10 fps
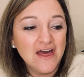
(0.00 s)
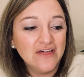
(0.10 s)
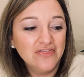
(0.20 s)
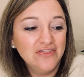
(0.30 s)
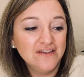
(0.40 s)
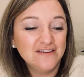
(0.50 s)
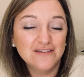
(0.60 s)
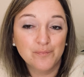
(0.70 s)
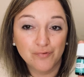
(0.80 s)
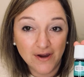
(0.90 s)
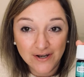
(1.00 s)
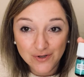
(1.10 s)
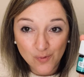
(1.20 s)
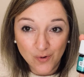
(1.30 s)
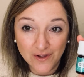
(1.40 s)
This is a brand
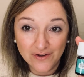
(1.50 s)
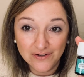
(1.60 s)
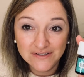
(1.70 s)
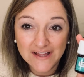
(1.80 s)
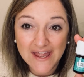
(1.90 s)
new oil,